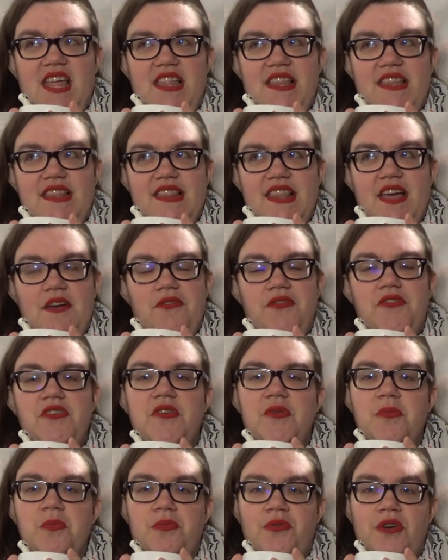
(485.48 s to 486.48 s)
left
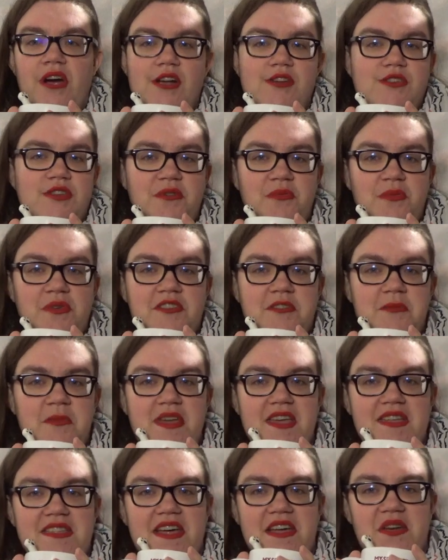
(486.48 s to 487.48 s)
an impression with
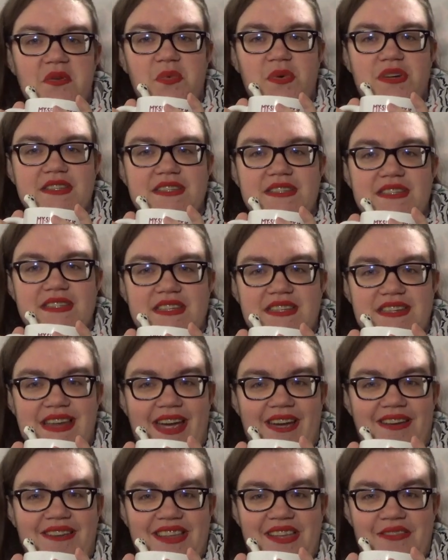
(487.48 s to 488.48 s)
me that wasn't
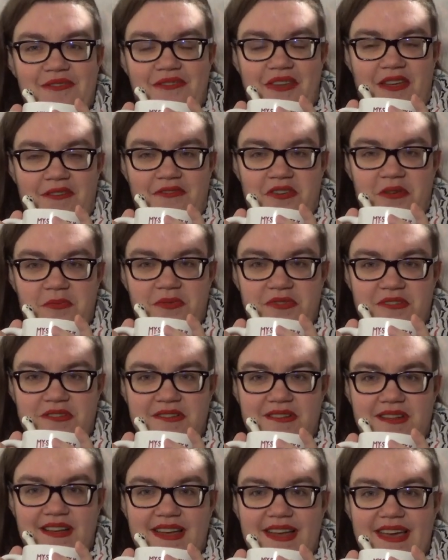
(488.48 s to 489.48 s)
entirely
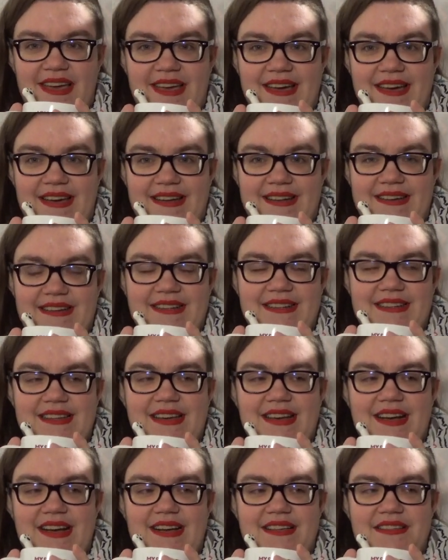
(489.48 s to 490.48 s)
favorable, and
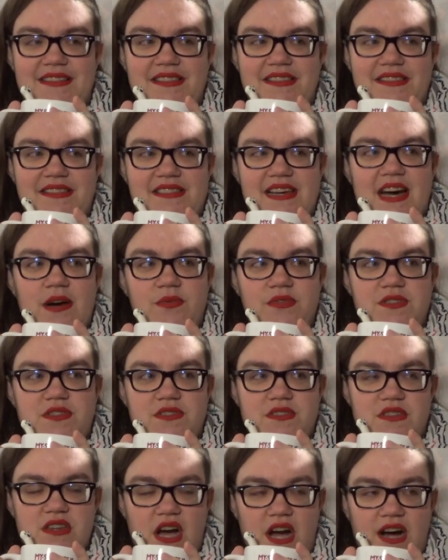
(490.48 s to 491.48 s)
that was
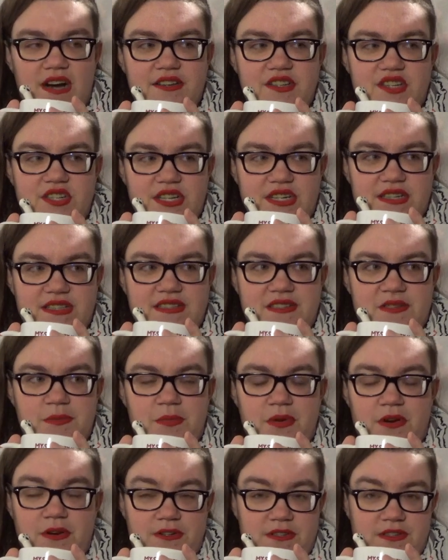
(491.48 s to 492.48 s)
not just
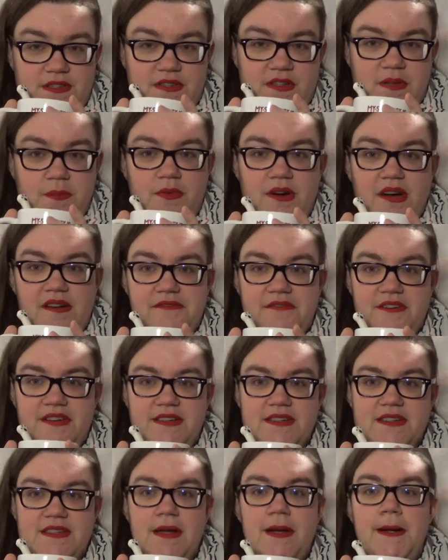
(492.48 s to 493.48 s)
personal
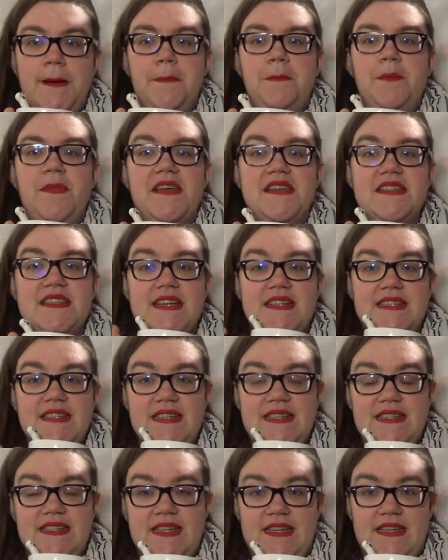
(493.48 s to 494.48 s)
preference. Because as
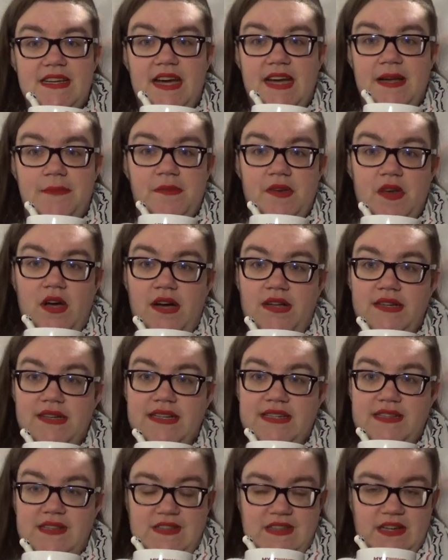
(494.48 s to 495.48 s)
I said, I'm not
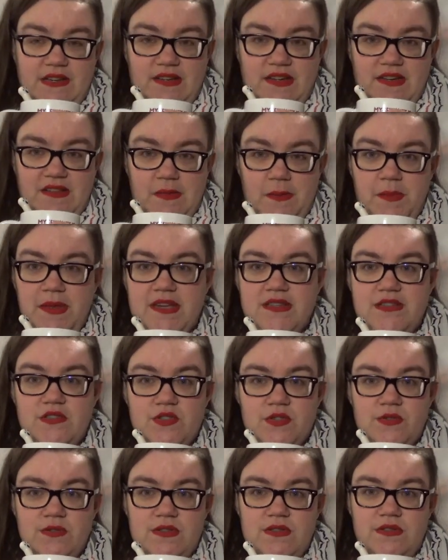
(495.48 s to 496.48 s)
necessarily the biggest
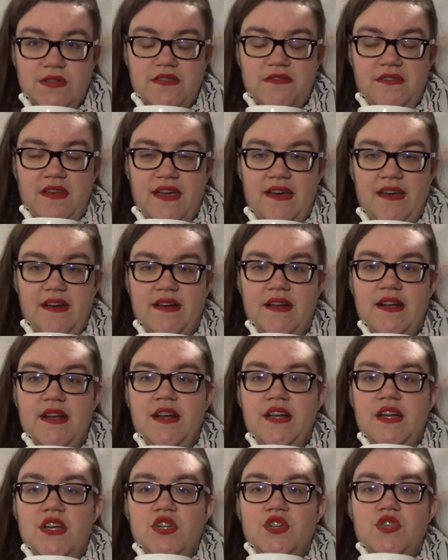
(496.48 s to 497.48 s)
short story fan,
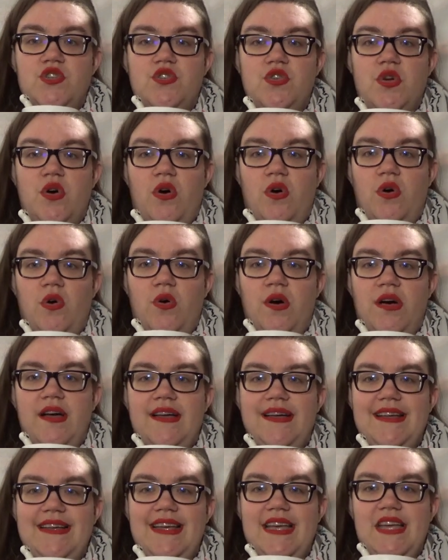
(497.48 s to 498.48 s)
so
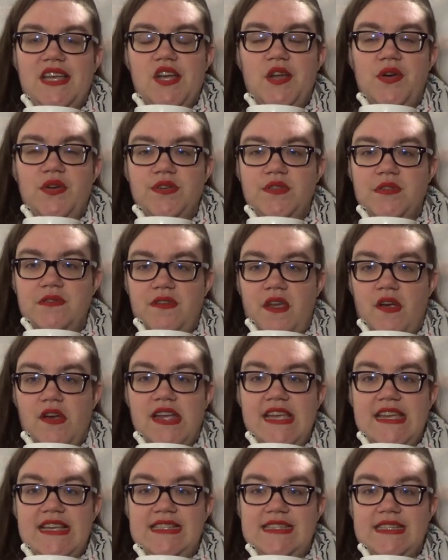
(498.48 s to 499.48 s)
it can also very
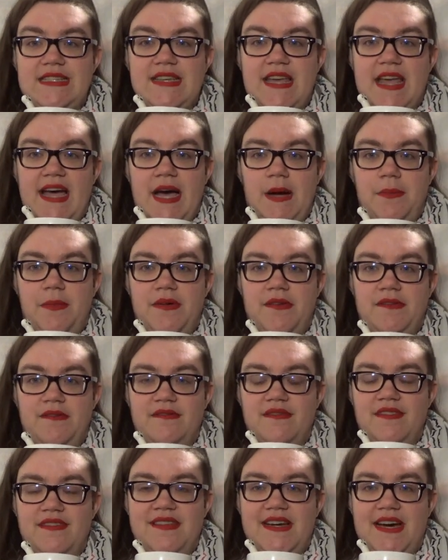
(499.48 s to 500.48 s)
easily
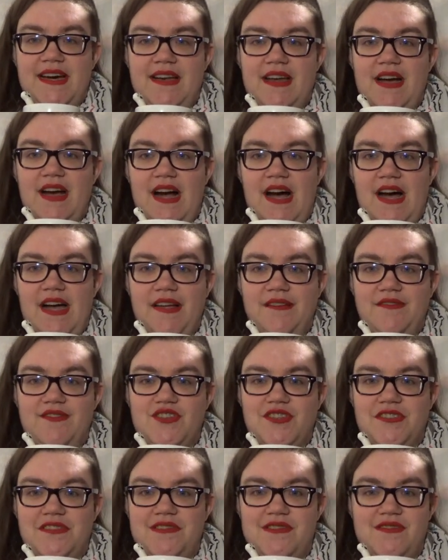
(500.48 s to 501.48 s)
happen that I
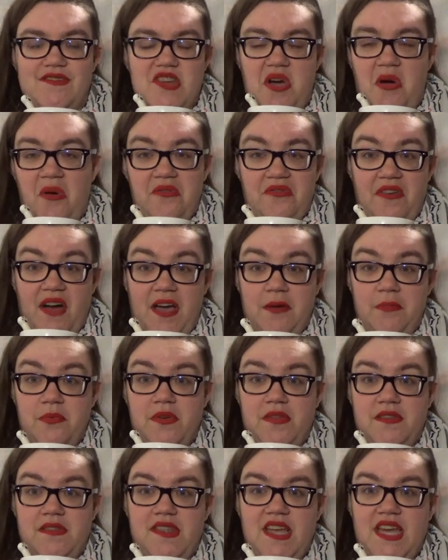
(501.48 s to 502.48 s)
just don't vibe
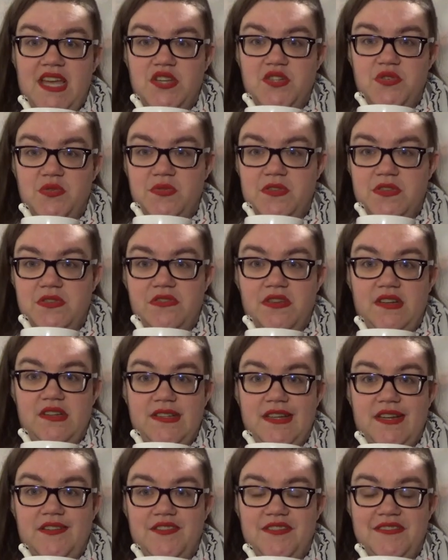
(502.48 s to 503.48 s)
with a short story
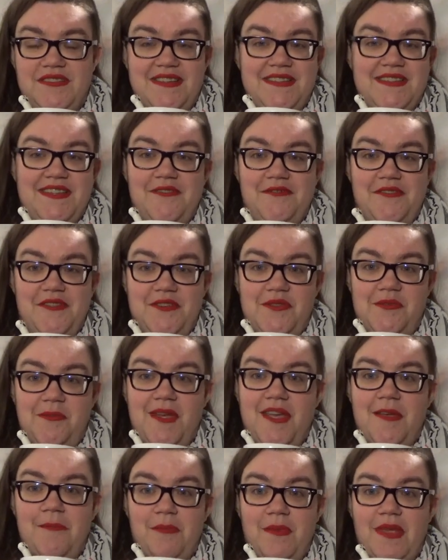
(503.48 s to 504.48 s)
collection that's given to
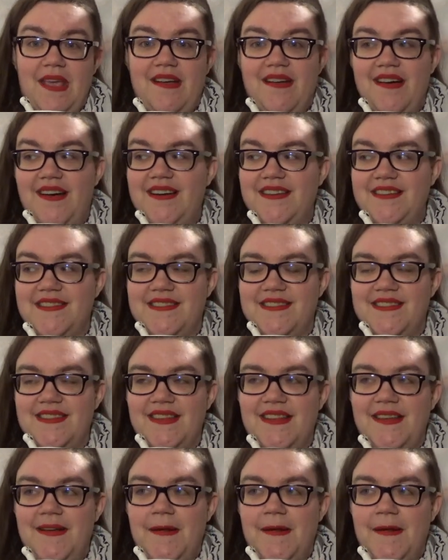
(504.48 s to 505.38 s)
me because